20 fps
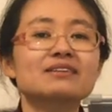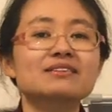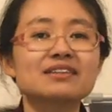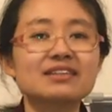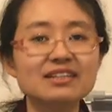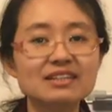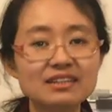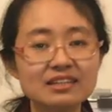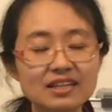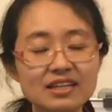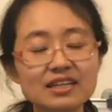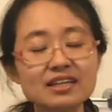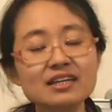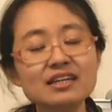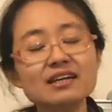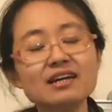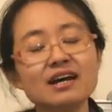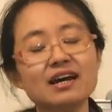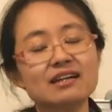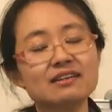the
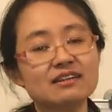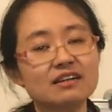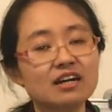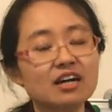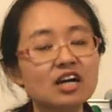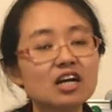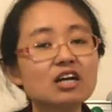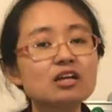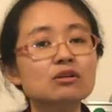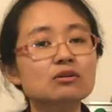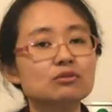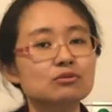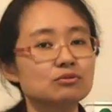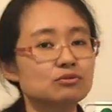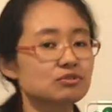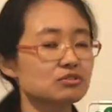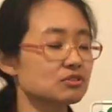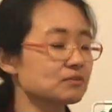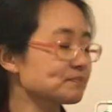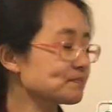knee, and the
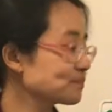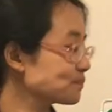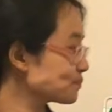heels.